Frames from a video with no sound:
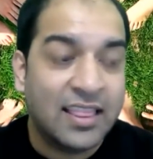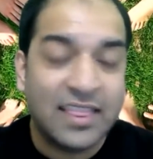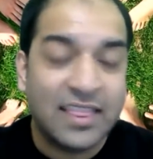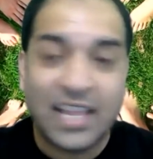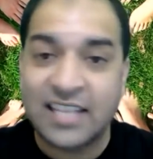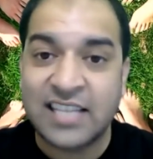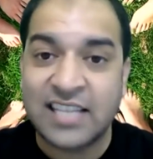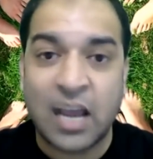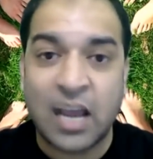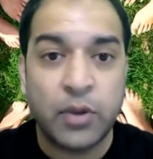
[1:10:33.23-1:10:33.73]

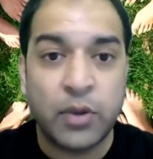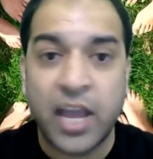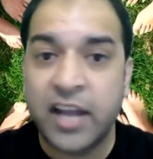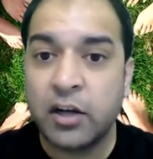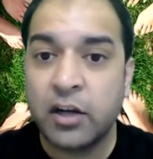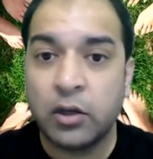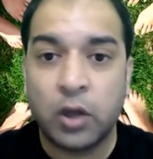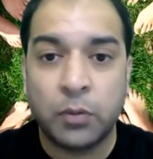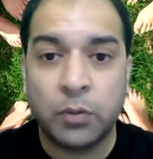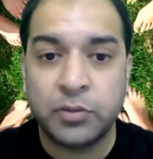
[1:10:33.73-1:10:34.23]
That's how you
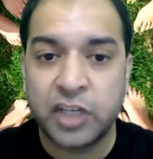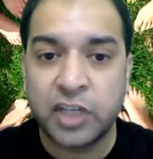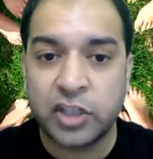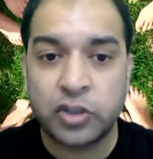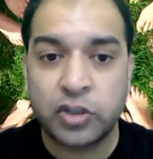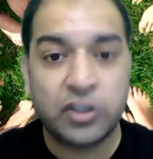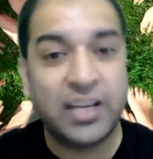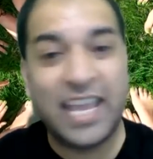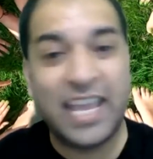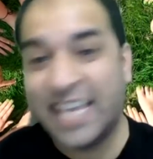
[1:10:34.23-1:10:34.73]
handle the
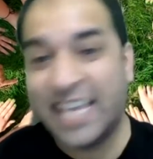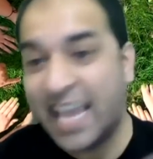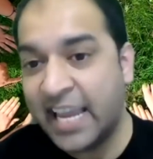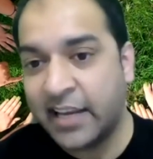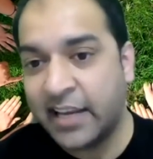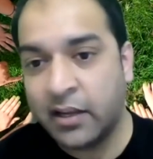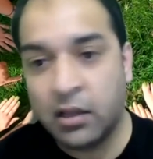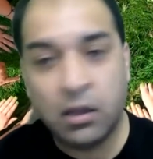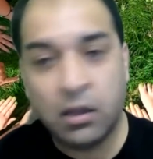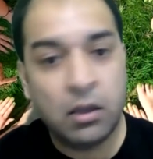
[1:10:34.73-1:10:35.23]
objection.
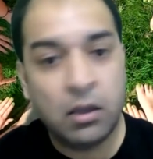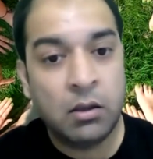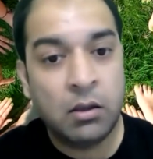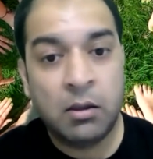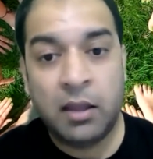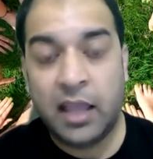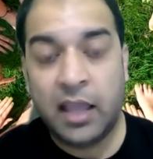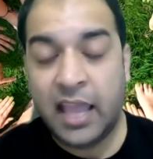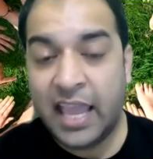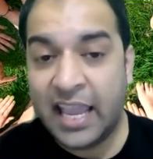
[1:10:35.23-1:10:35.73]
Again,
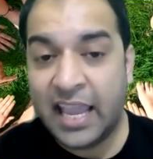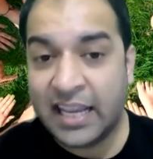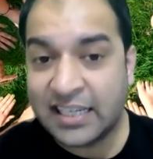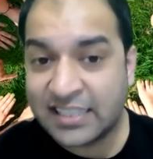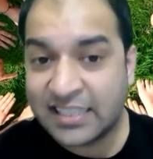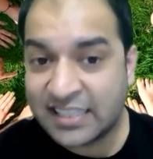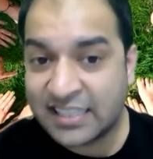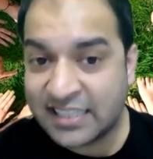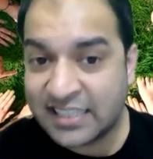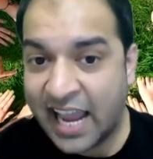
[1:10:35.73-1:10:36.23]

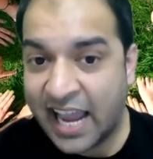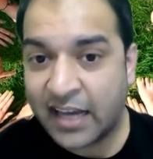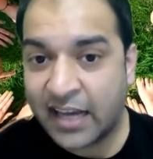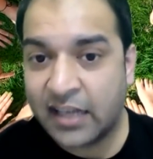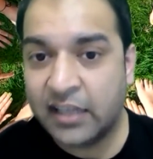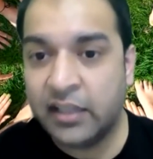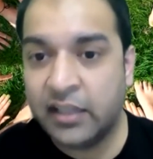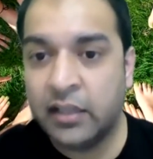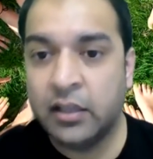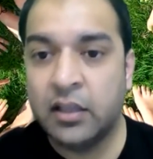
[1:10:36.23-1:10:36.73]

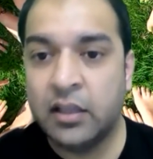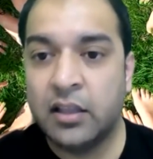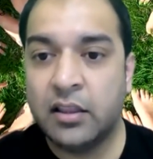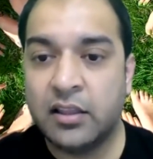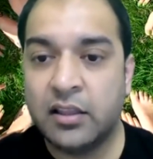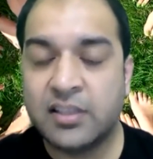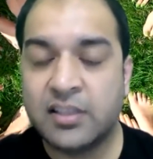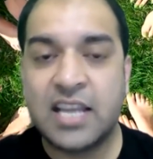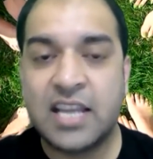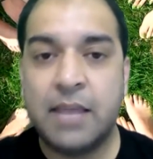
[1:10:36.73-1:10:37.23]
exactly
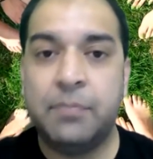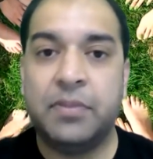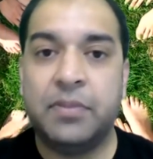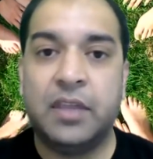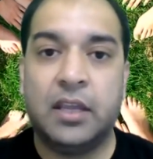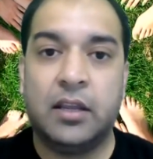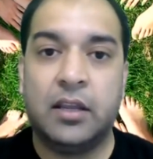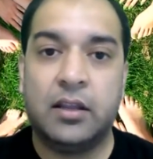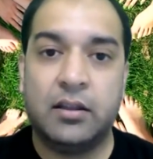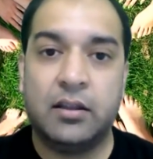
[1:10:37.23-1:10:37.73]
the same thing.